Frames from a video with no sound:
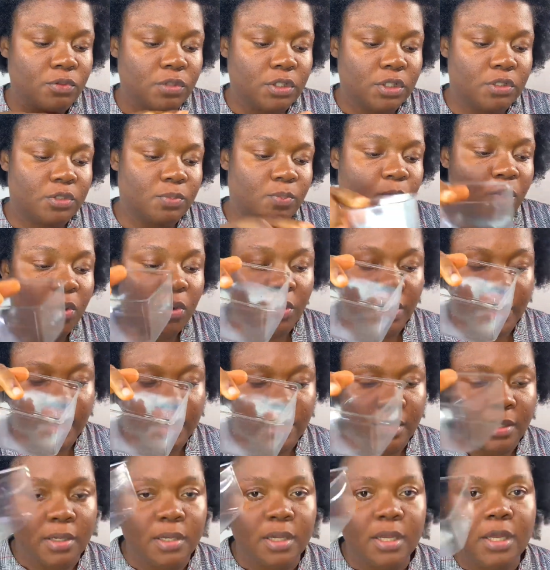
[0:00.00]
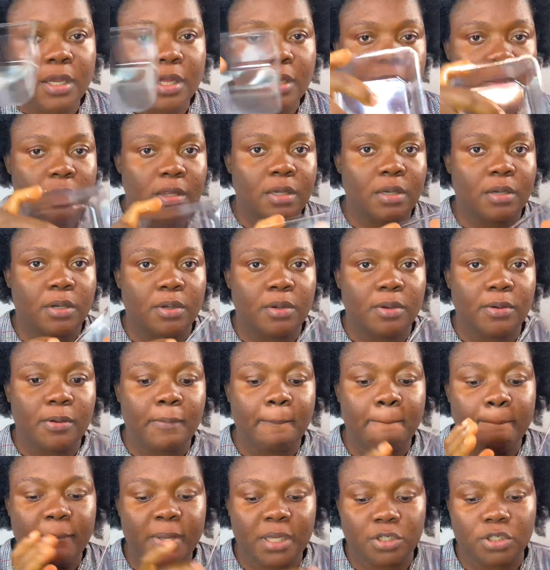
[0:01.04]
is pour in the
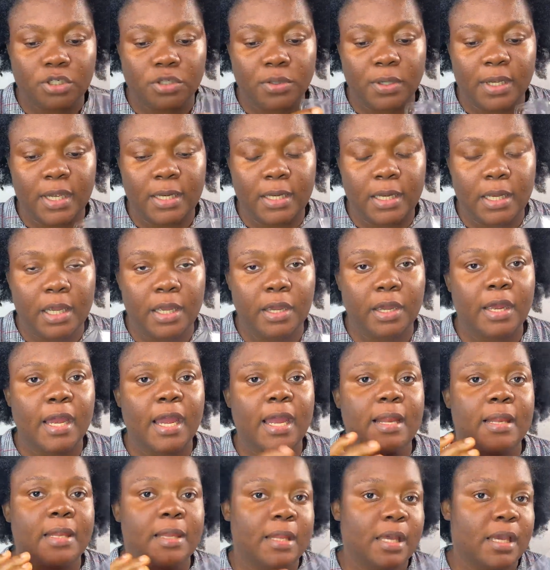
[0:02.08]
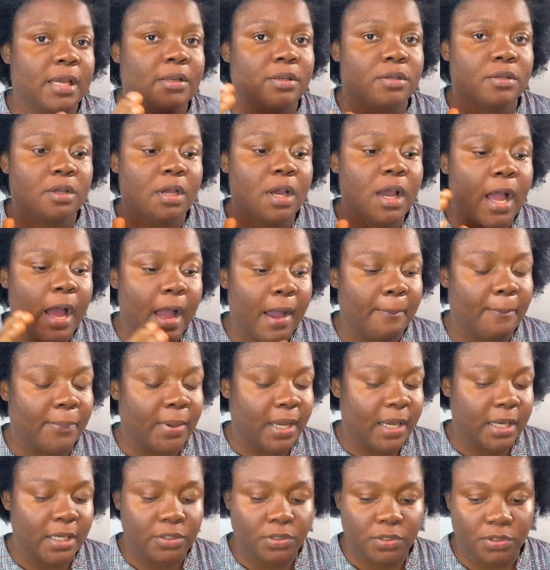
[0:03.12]
mixture in here and then
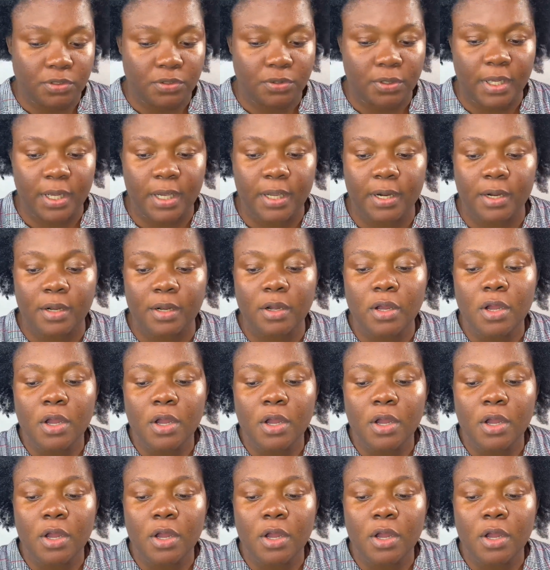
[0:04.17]
apply it on your hair.